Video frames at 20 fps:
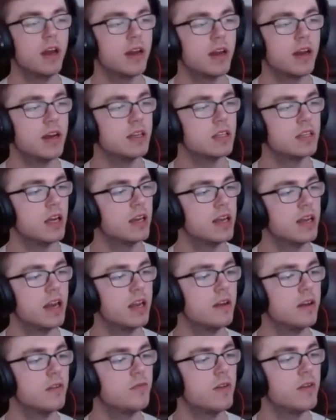guys, again,
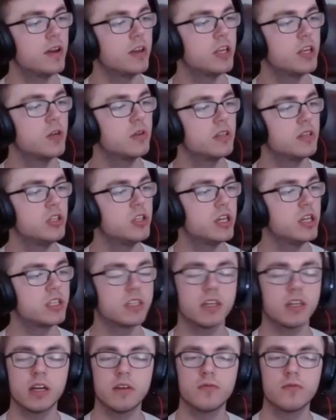thank you Elite Jester
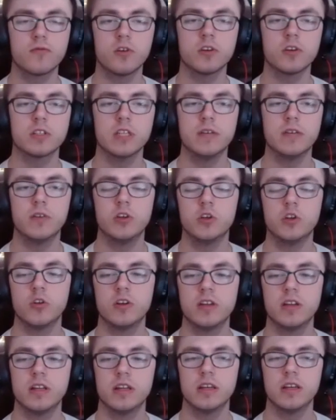and Frosty for
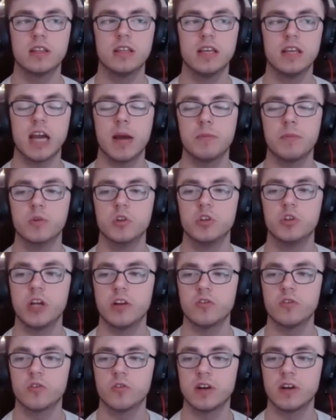joining the Apple
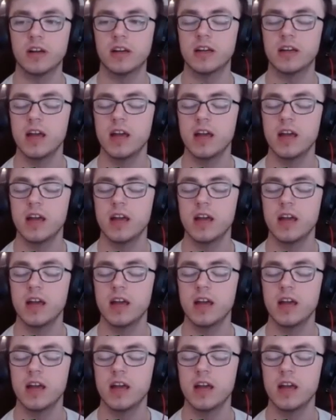General rank.